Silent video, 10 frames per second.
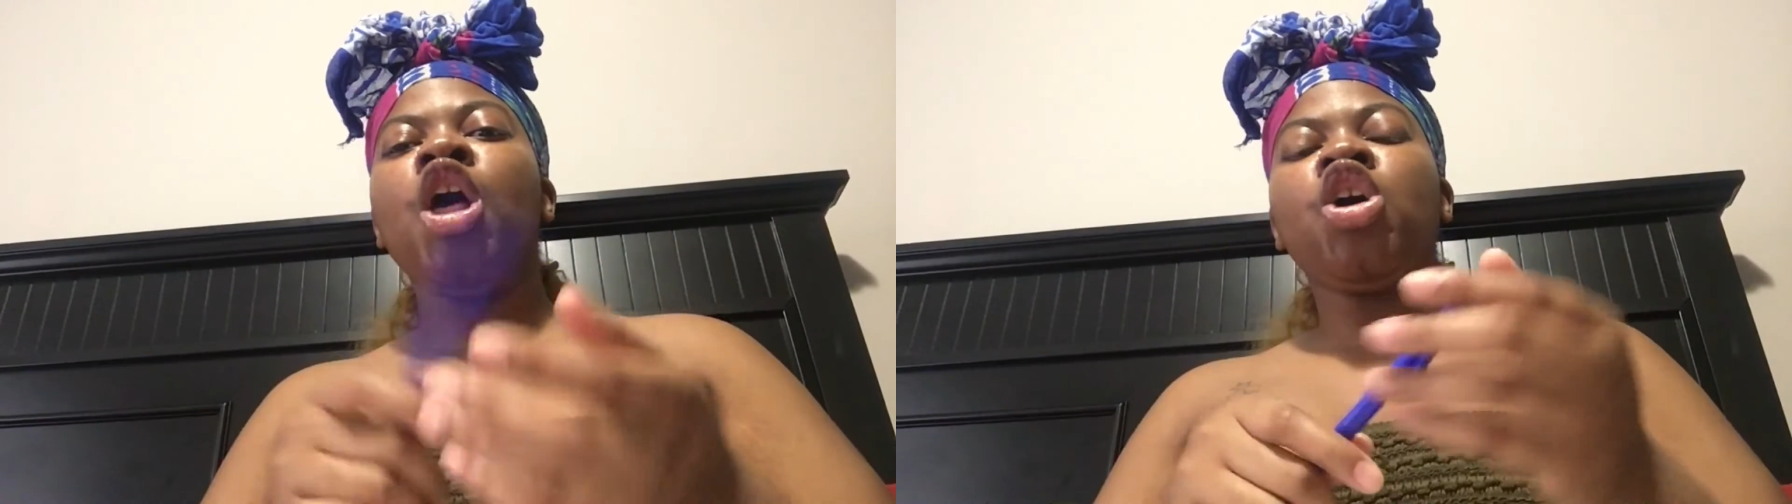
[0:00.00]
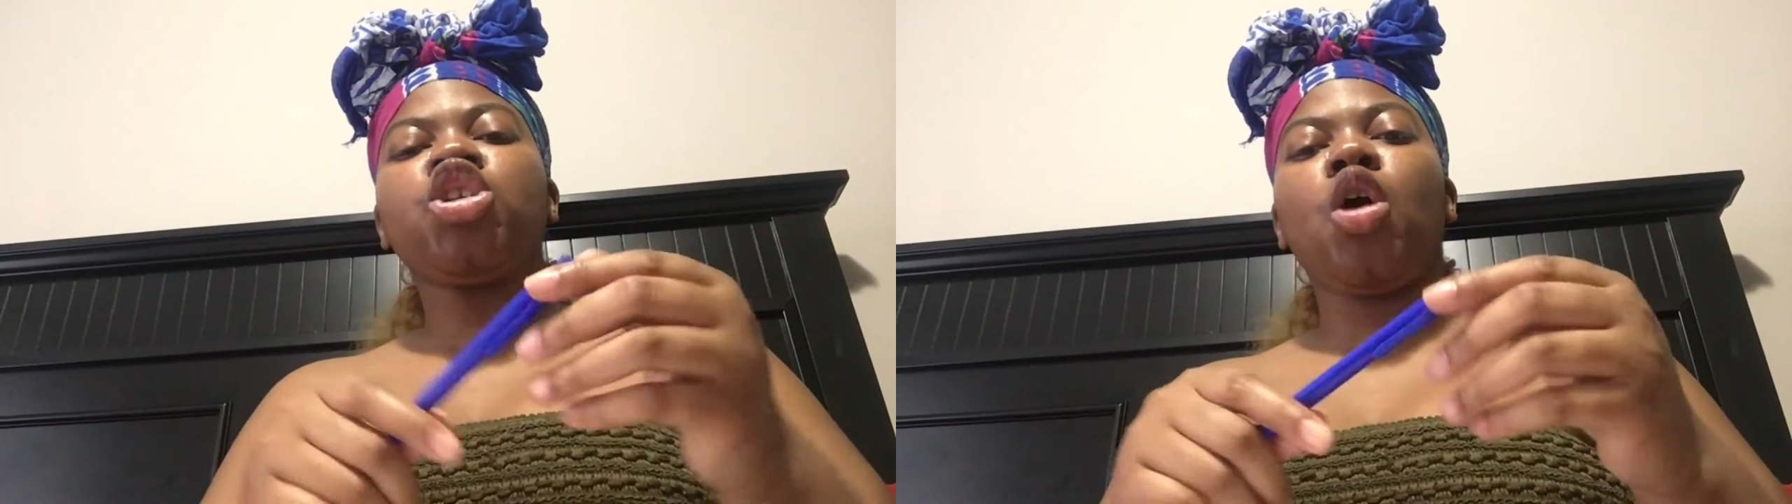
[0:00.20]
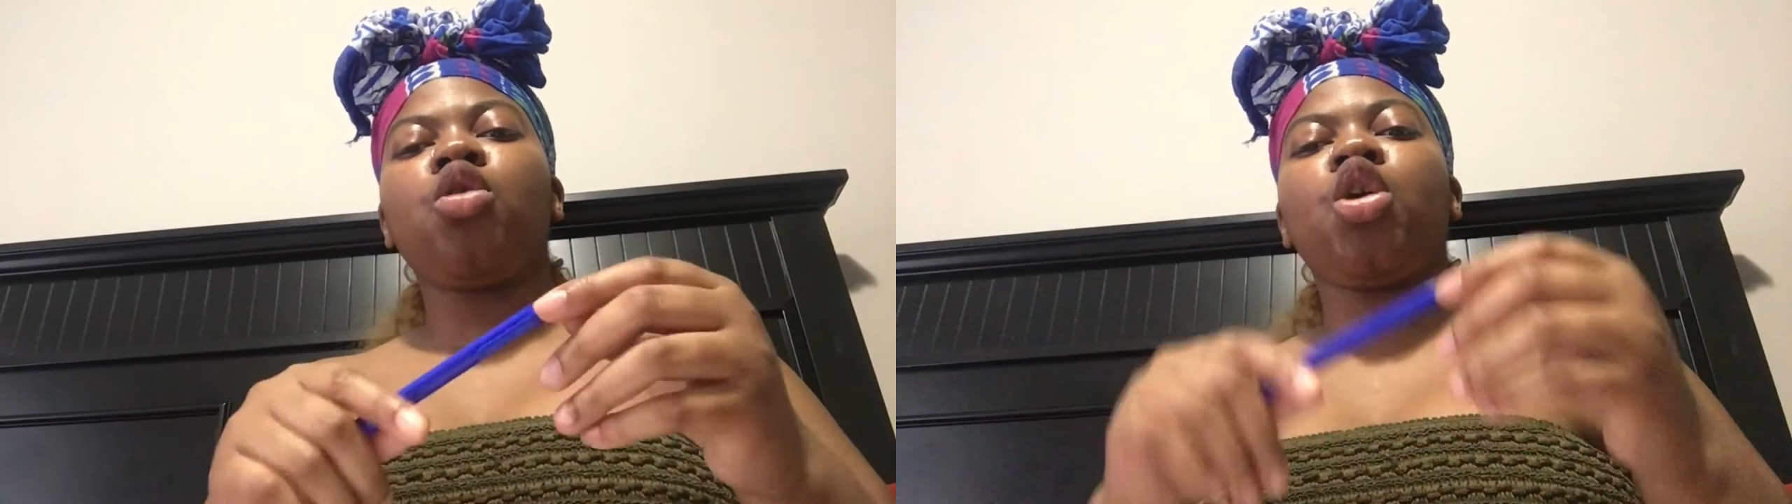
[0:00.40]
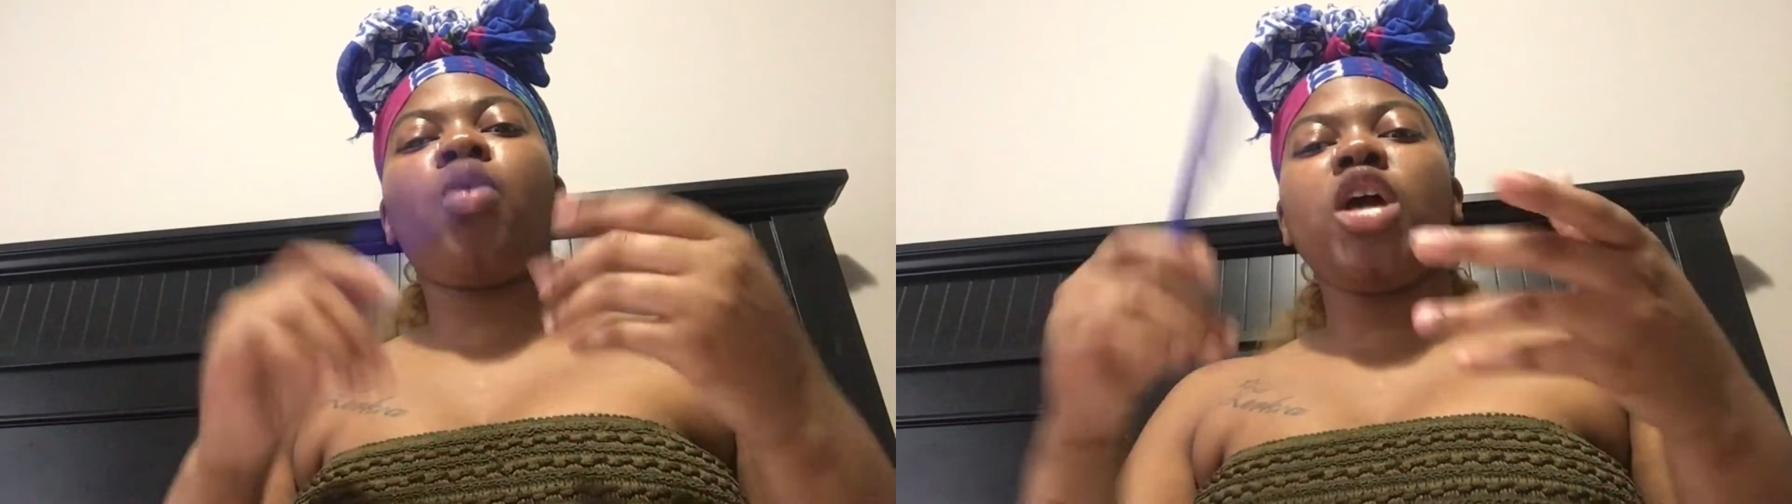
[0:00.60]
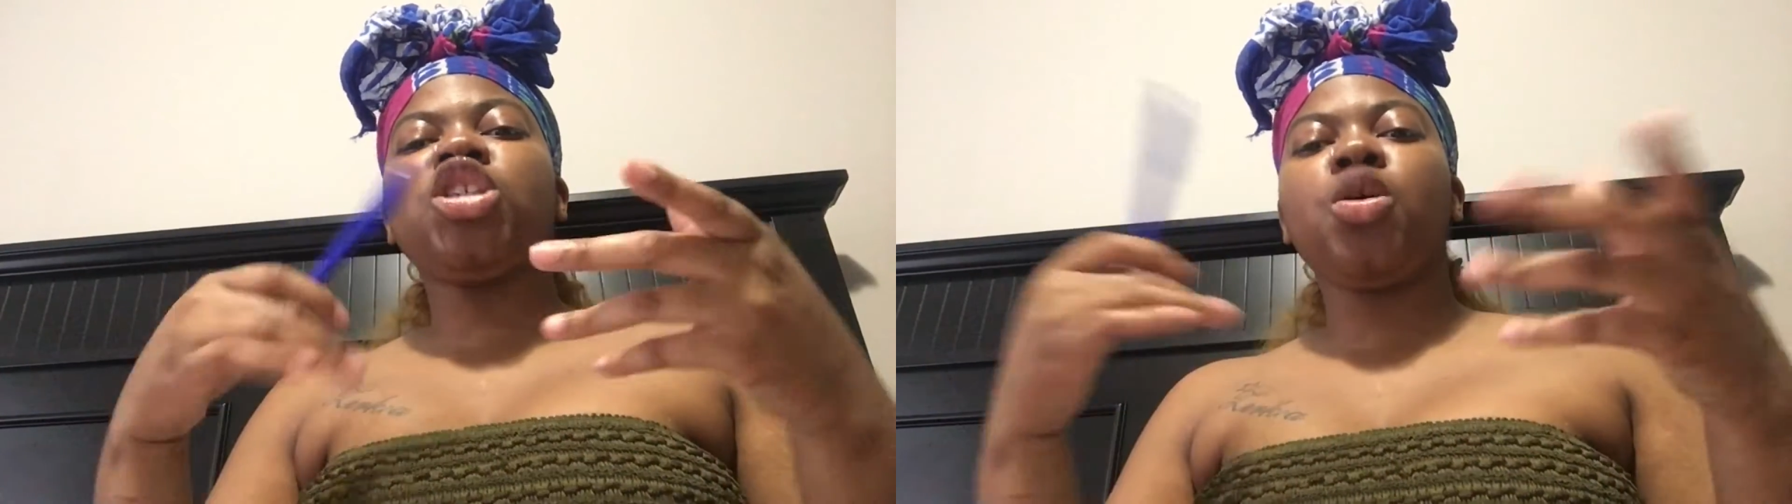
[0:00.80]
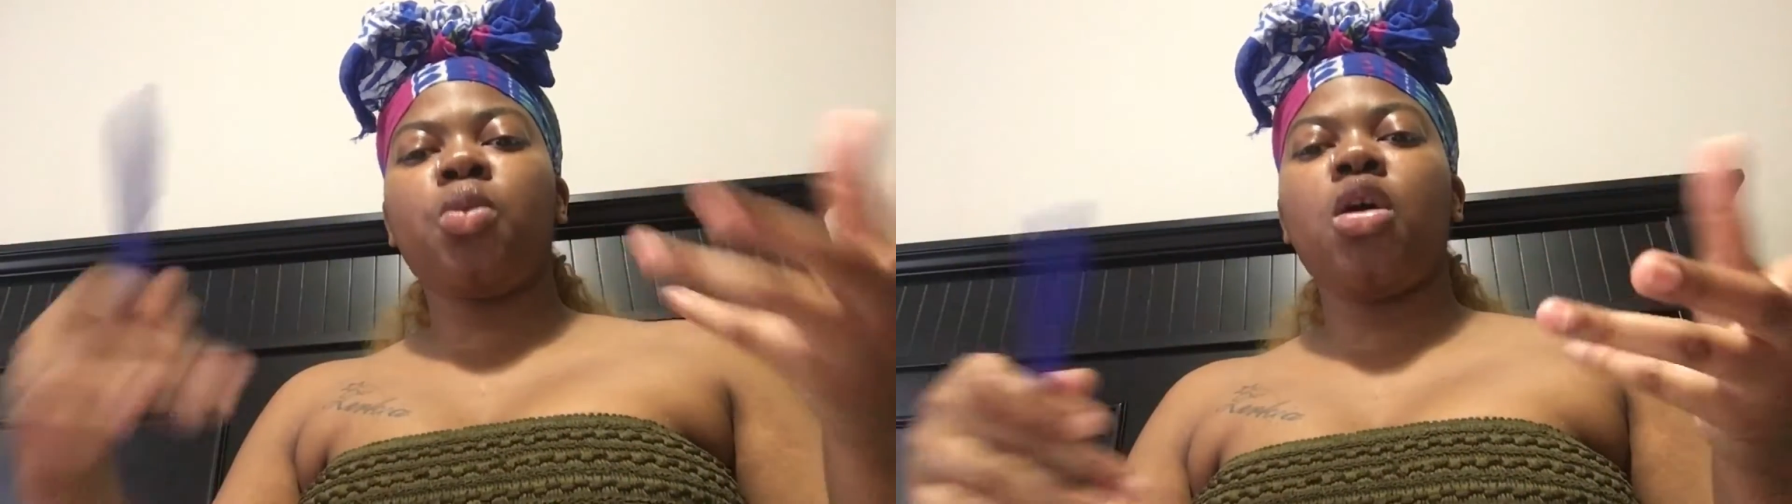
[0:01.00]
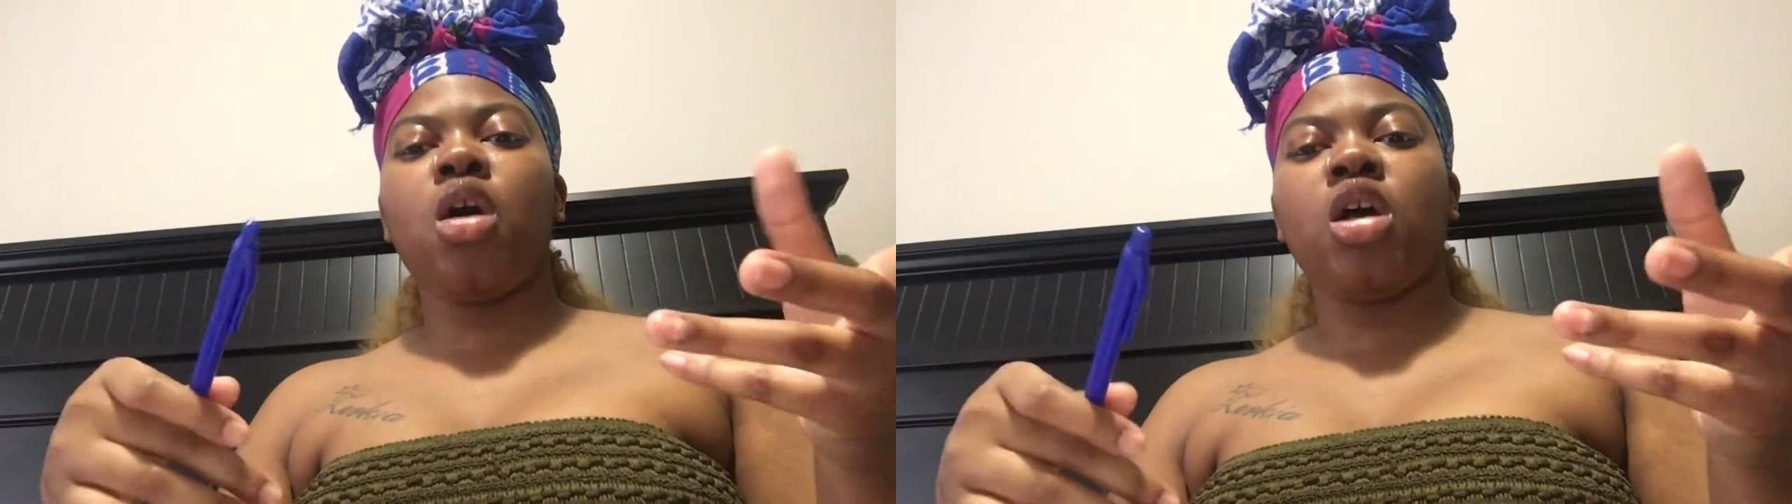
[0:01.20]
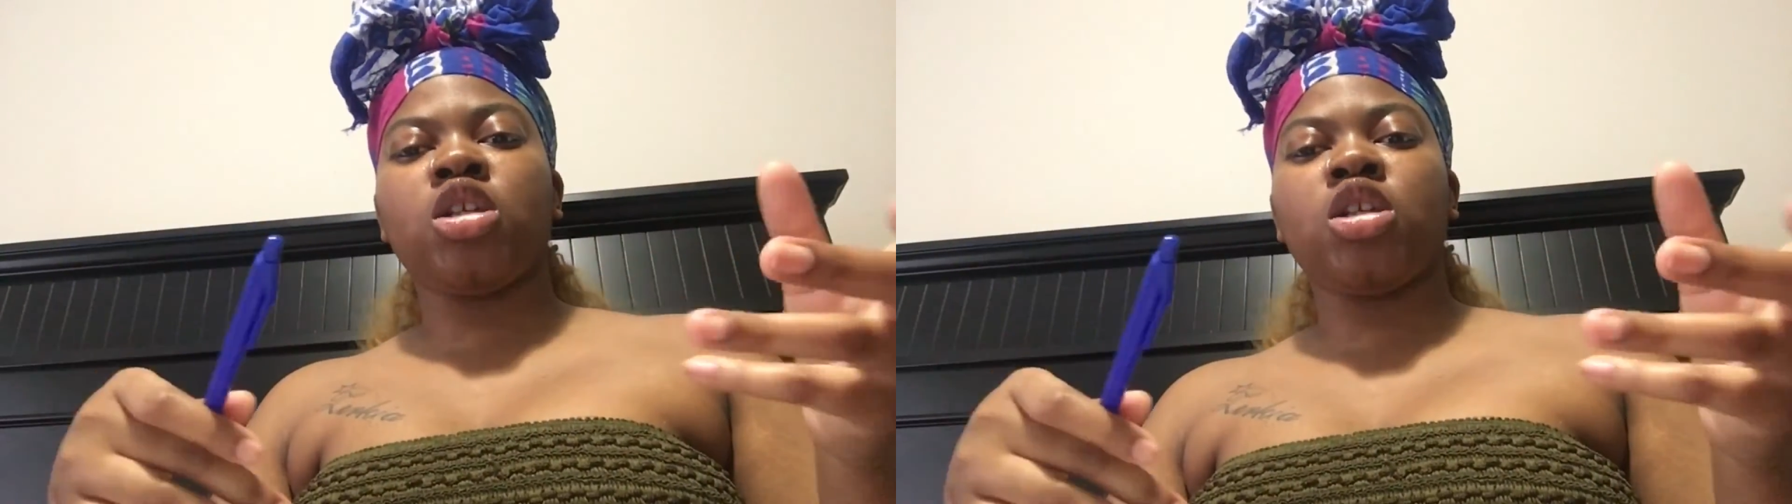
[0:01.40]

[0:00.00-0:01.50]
So the question was,